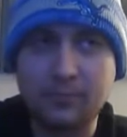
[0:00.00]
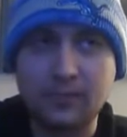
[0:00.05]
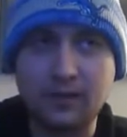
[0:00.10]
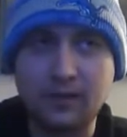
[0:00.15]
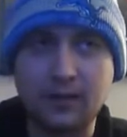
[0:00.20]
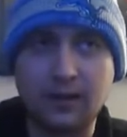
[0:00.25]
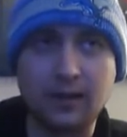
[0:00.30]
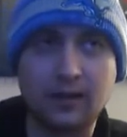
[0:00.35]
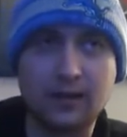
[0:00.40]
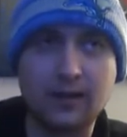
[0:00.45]

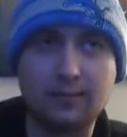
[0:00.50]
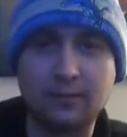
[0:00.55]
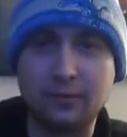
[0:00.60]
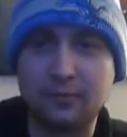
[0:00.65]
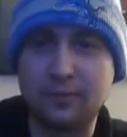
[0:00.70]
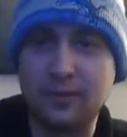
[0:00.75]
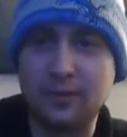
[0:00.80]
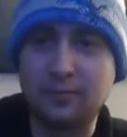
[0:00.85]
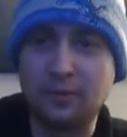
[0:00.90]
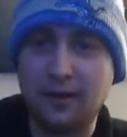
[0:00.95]
a couple of
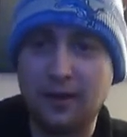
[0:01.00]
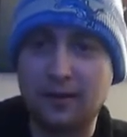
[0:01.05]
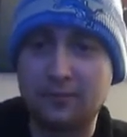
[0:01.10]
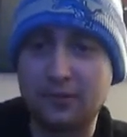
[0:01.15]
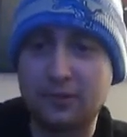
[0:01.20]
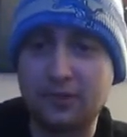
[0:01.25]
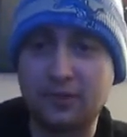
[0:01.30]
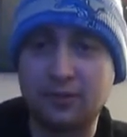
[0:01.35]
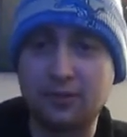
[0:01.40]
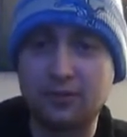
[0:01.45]
people that I'm
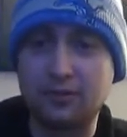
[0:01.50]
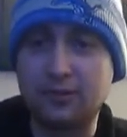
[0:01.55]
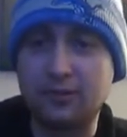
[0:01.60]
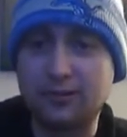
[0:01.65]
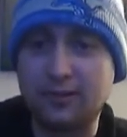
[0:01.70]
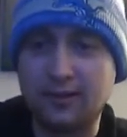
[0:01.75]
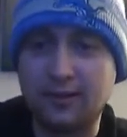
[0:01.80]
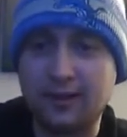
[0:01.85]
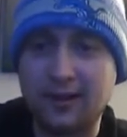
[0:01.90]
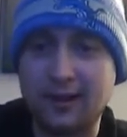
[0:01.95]
sure
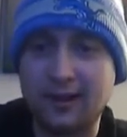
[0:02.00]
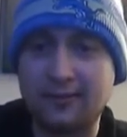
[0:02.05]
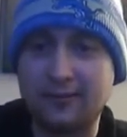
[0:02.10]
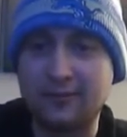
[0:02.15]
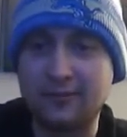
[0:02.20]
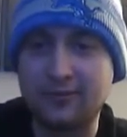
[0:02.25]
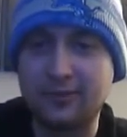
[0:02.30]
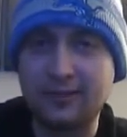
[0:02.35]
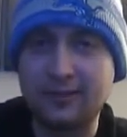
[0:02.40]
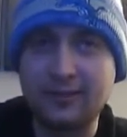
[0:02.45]
are kind
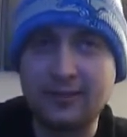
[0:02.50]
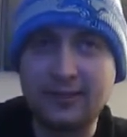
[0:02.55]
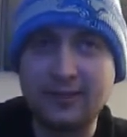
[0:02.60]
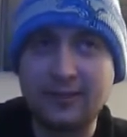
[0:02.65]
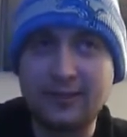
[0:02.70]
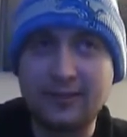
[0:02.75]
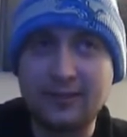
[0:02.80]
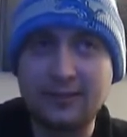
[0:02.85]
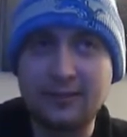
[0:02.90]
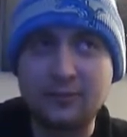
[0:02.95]
of,
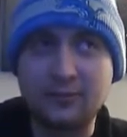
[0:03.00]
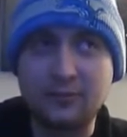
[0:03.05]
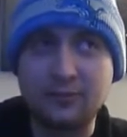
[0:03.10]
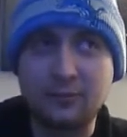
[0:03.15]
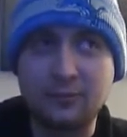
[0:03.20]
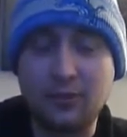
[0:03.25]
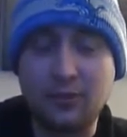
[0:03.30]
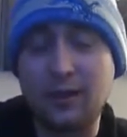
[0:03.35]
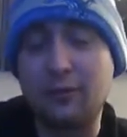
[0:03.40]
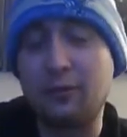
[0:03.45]

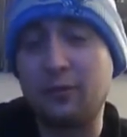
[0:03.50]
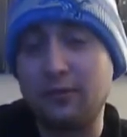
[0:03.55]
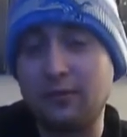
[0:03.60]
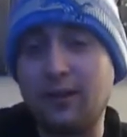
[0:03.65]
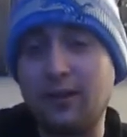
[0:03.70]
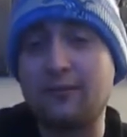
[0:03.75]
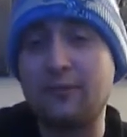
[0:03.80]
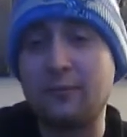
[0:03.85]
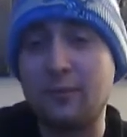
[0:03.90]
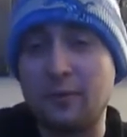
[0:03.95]
they would
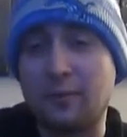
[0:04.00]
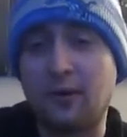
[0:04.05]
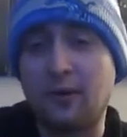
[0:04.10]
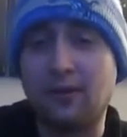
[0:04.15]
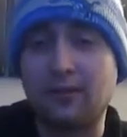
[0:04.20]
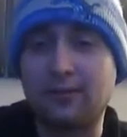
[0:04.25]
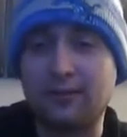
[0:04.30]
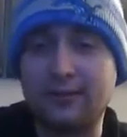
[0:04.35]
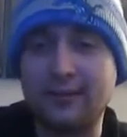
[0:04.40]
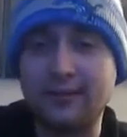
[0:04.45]
love to be a part
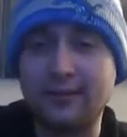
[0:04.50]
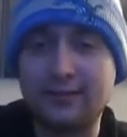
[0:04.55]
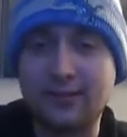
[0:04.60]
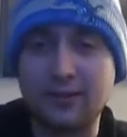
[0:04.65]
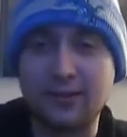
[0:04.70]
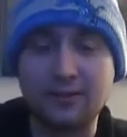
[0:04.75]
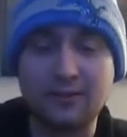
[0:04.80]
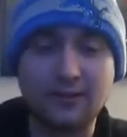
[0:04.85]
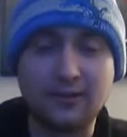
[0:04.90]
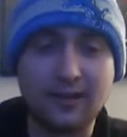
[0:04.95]
of the league,
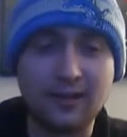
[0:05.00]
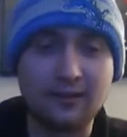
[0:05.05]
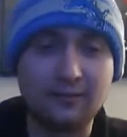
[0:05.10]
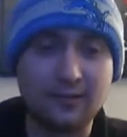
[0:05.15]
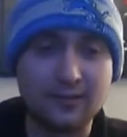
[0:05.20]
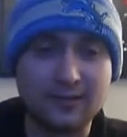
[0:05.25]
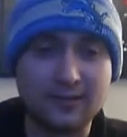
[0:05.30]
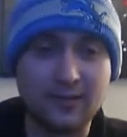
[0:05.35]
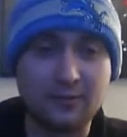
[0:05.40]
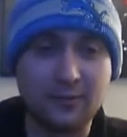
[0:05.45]
so I don't
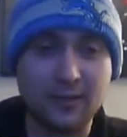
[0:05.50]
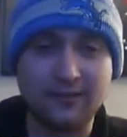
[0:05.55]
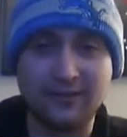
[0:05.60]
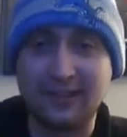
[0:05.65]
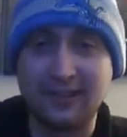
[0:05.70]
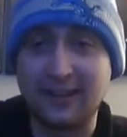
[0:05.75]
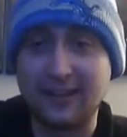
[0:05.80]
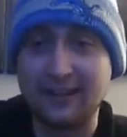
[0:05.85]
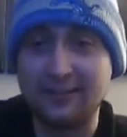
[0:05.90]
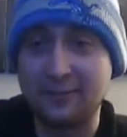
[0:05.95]
want to say we have a
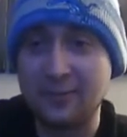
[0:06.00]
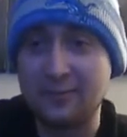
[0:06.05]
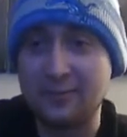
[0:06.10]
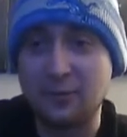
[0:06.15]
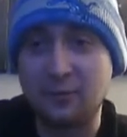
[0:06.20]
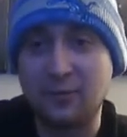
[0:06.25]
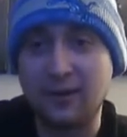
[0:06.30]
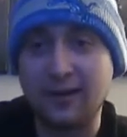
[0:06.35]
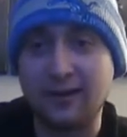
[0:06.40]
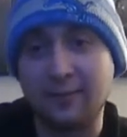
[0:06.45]
line of people
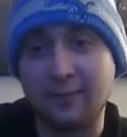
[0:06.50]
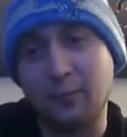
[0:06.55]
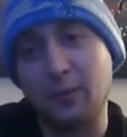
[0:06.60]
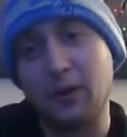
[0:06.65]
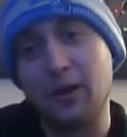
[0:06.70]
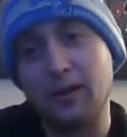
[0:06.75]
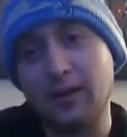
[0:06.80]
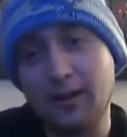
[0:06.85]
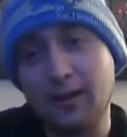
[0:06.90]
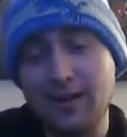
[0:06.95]
waiting,
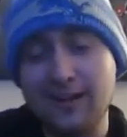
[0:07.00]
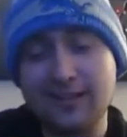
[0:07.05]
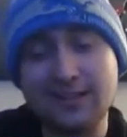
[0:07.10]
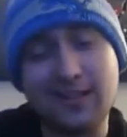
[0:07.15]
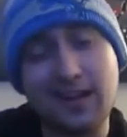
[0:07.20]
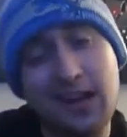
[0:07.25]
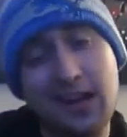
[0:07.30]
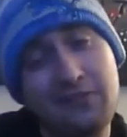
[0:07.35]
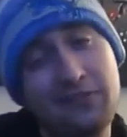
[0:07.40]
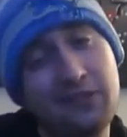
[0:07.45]
but it's
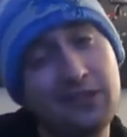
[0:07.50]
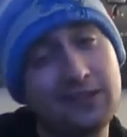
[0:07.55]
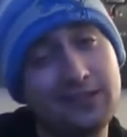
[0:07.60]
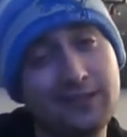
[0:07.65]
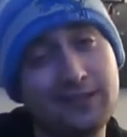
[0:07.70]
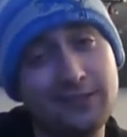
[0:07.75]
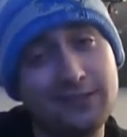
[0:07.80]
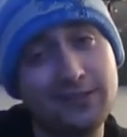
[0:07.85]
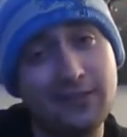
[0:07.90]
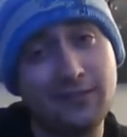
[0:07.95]
kind of an
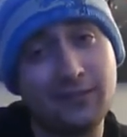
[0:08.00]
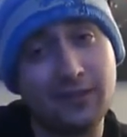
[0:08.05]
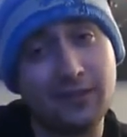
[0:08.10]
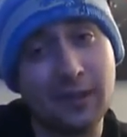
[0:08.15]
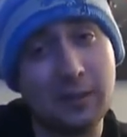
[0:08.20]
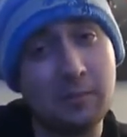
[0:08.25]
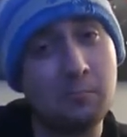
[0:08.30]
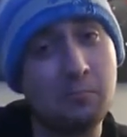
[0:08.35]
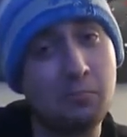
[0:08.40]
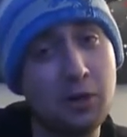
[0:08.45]
exclusive
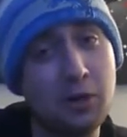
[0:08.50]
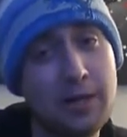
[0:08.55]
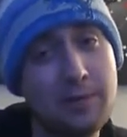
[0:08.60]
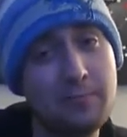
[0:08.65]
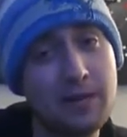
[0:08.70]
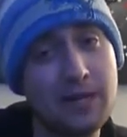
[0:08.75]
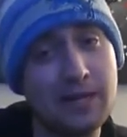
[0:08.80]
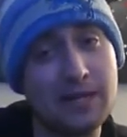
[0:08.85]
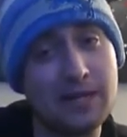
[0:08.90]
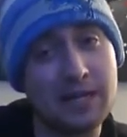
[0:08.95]
club. Pretty
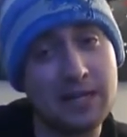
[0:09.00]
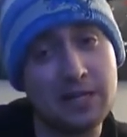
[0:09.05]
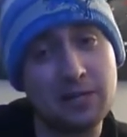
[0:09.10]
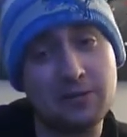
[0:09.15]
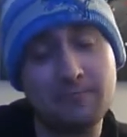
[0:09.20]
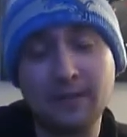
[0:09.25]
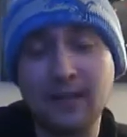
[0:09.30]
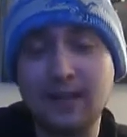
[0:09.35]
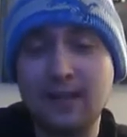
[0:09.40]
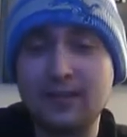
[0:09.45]
big deal.
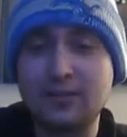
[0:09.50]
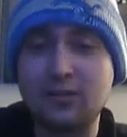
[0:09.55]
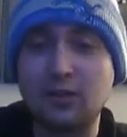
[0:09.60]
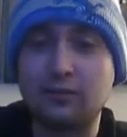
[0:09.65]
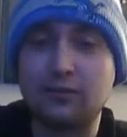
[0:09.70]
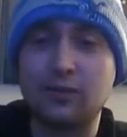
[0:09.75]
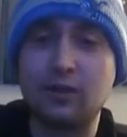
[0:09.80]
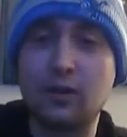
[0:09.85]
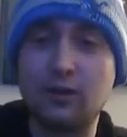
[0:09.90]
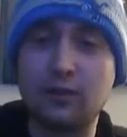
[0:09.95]
So
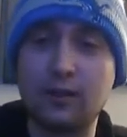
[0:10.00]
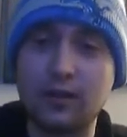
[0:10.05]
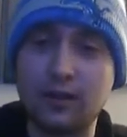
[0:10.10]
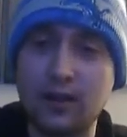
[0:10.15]
if you know that you're